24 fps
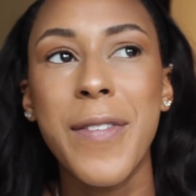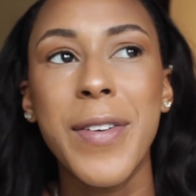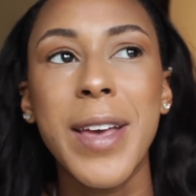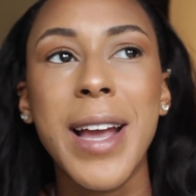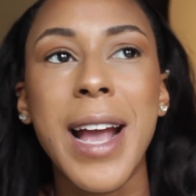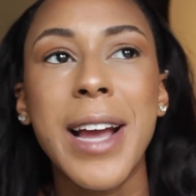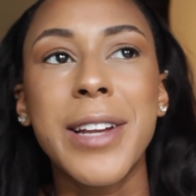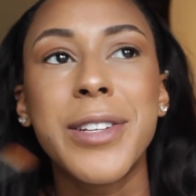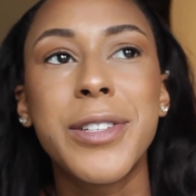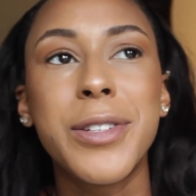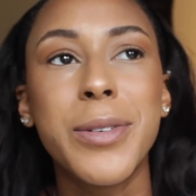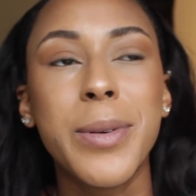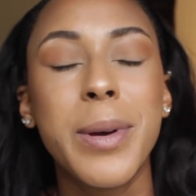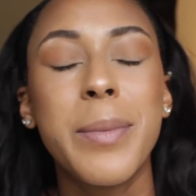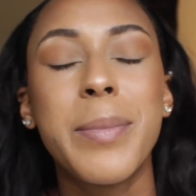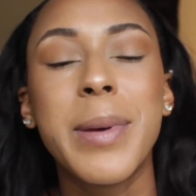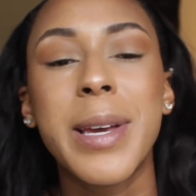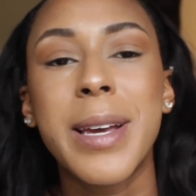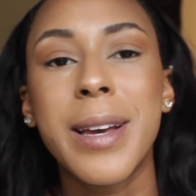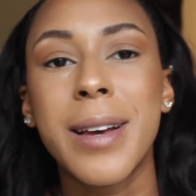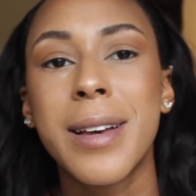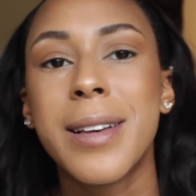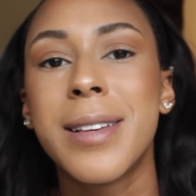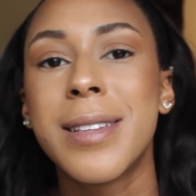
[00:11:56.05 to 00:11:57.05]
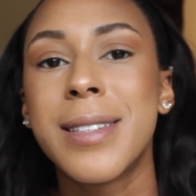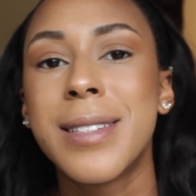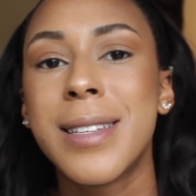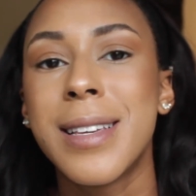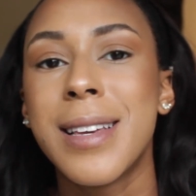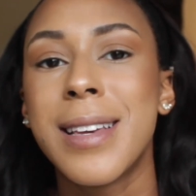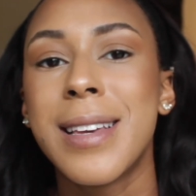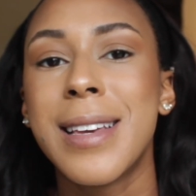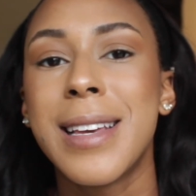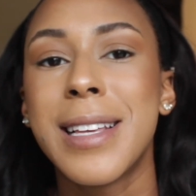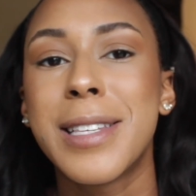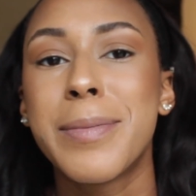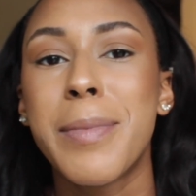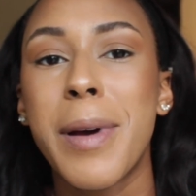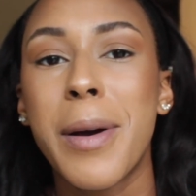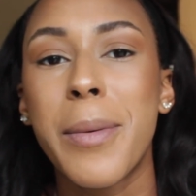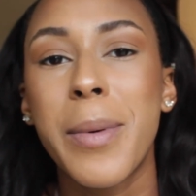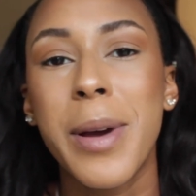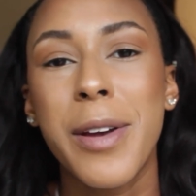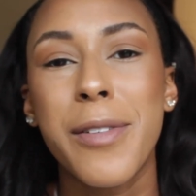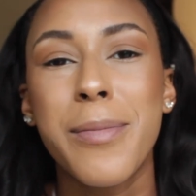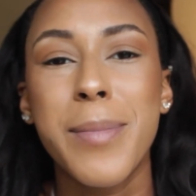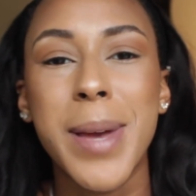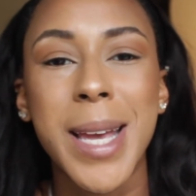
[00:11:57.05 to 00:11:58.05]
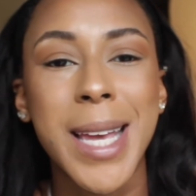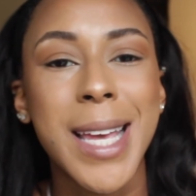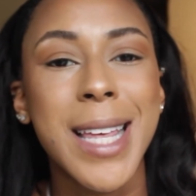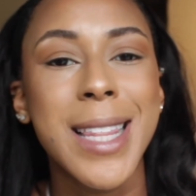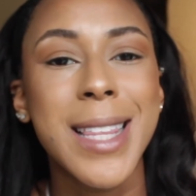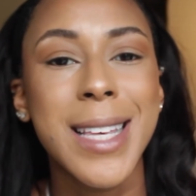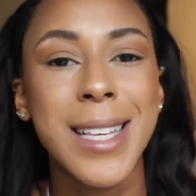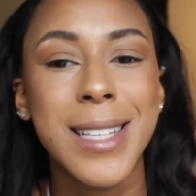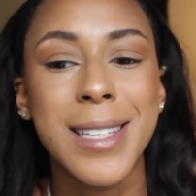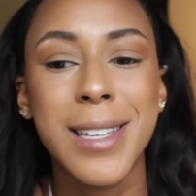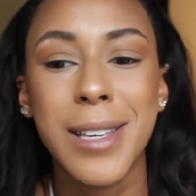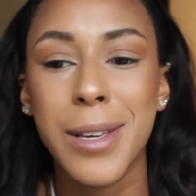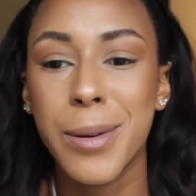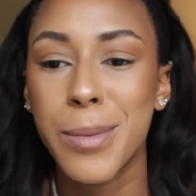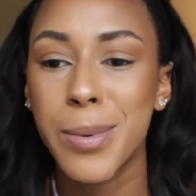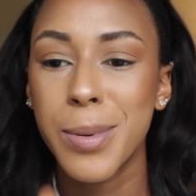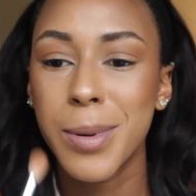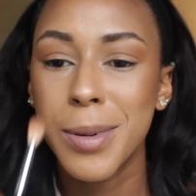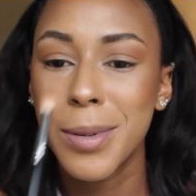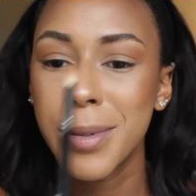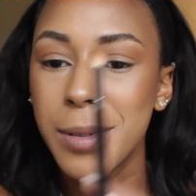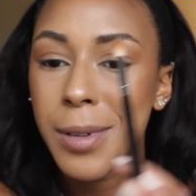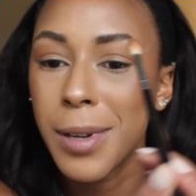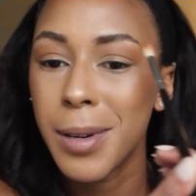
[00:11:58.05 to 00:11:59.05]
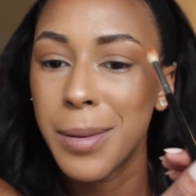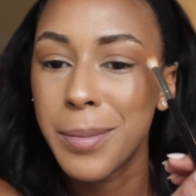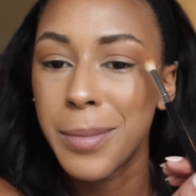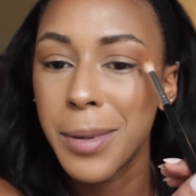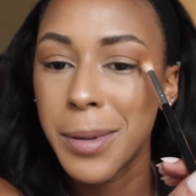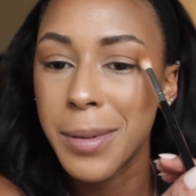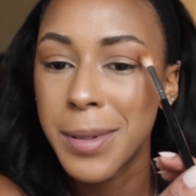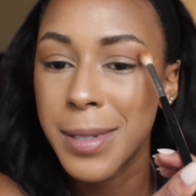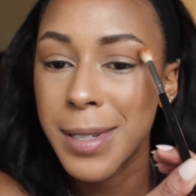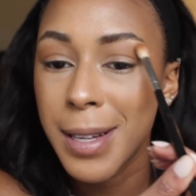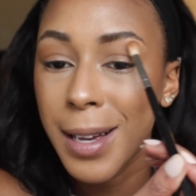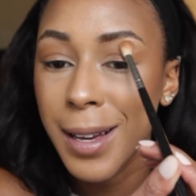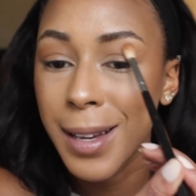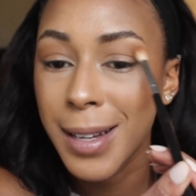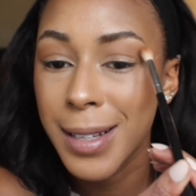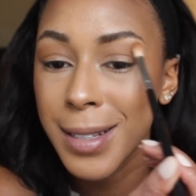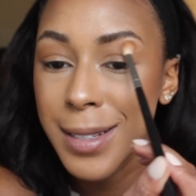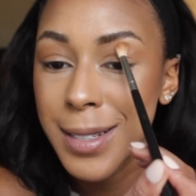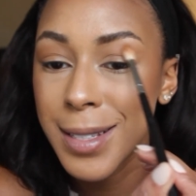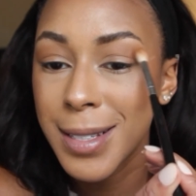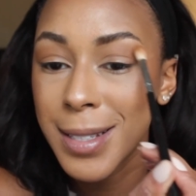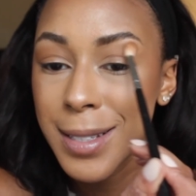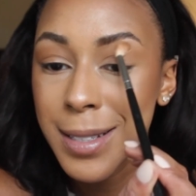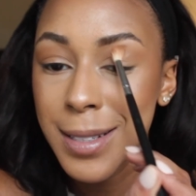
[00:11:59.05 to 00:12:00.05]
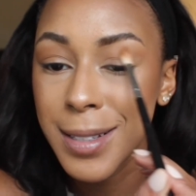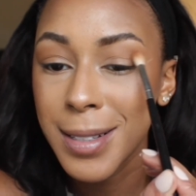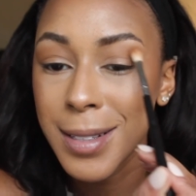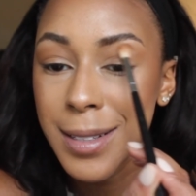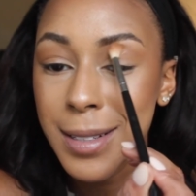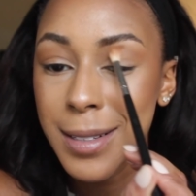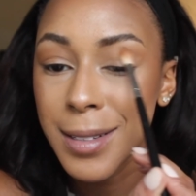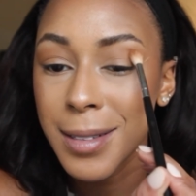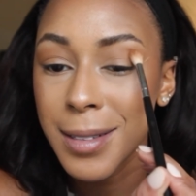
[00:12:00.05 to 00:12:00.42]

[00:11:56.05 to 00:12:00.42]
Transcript: I feel like I do it because it's my way of making things equal on both sides.